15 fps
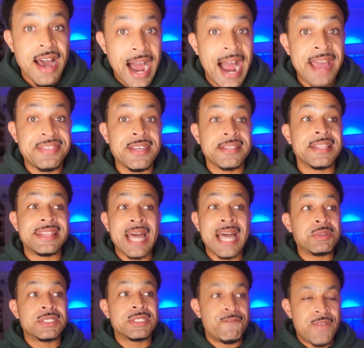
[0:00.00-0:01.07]
I thought that
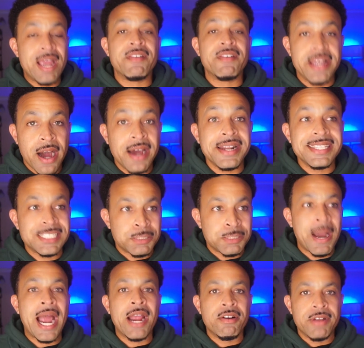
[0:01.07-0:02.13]
was a very
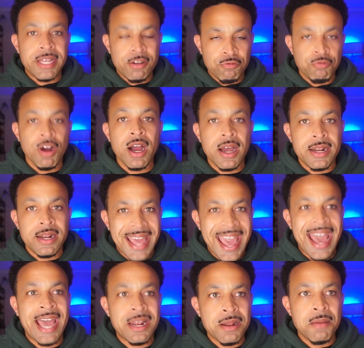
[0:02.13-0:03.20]
uninspiring run
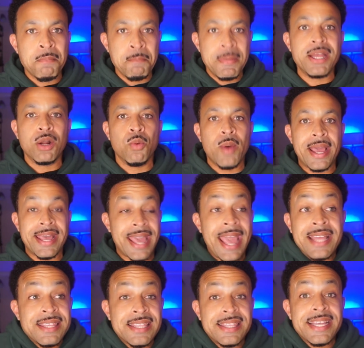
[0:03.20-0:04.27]
at middleweight.
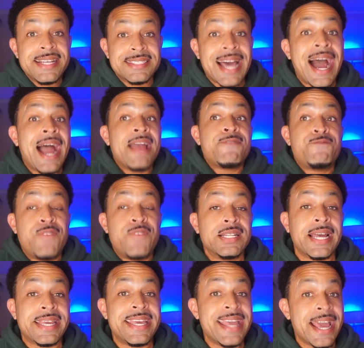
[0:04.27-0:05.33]
And the thing is, I felt
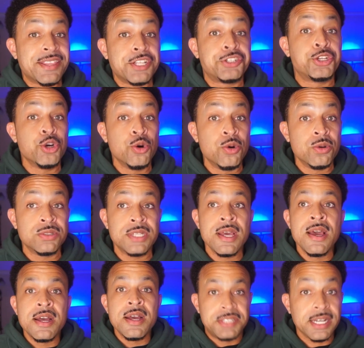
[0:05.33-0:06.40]
like he had the tools
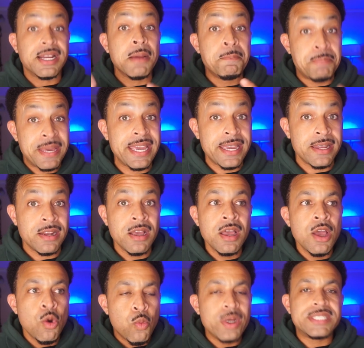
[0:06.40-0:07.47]
to compete
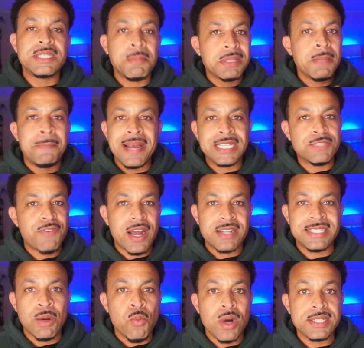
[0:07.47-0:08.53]
with some of the best
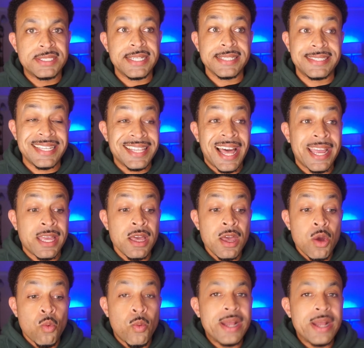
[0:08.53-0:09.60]
fighters at 160. Like,
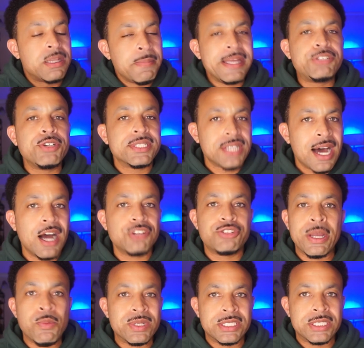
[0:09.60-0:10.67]
when Demetrius
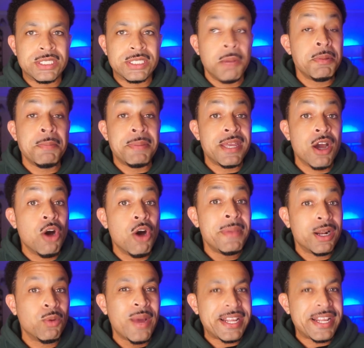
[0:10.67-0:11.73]
Andre was a WBO
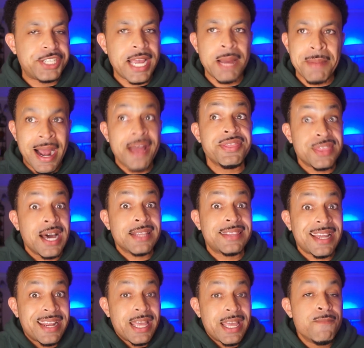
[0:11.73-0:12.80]
middleweight champ, I thought
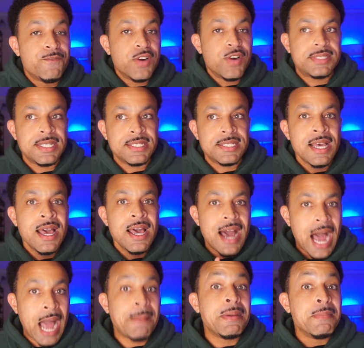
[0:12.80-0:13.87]
that him versus
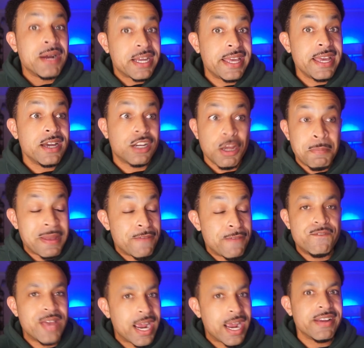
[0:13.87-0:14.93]
Jaime Munguia could be
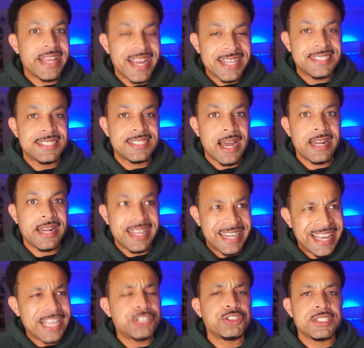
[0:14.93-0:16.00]
very exciting and
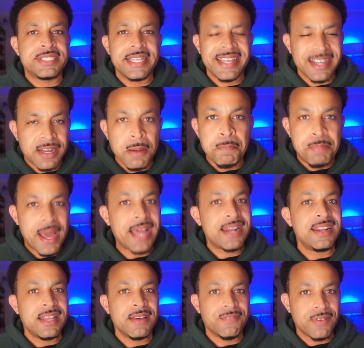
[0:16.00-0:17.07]
interesting and
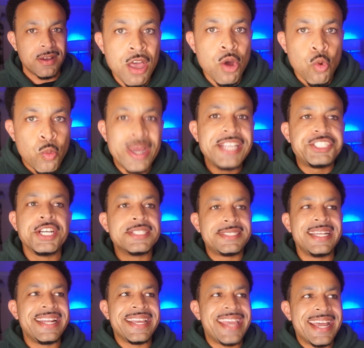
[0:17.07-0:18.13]
competitive. We just
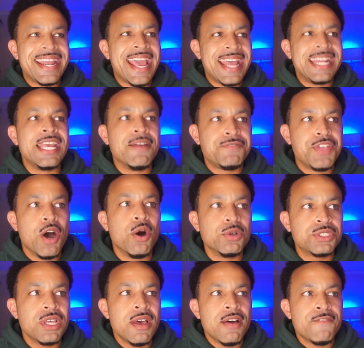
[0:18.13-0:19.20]
didn't get any of
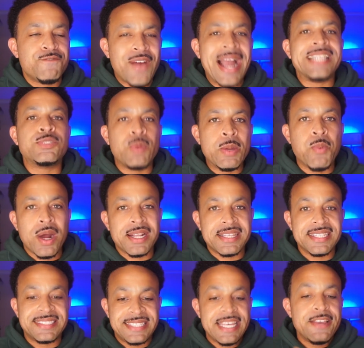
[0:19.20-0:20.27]
those fights we wanted
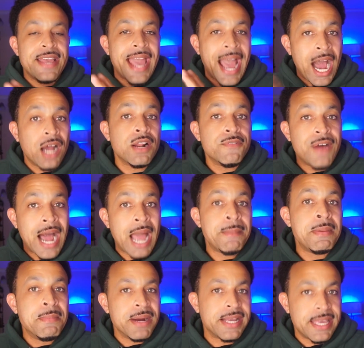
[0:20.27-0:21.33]
to see out of
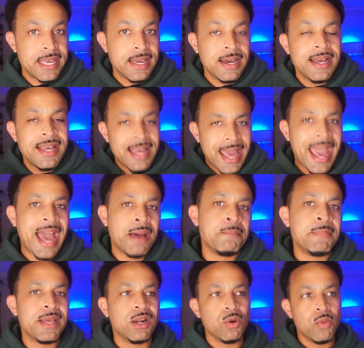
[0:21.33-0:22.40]
Jaime Munguia at
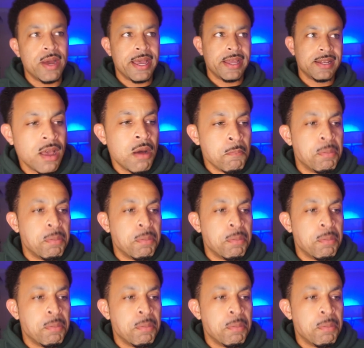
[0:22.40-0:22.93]
middleweight.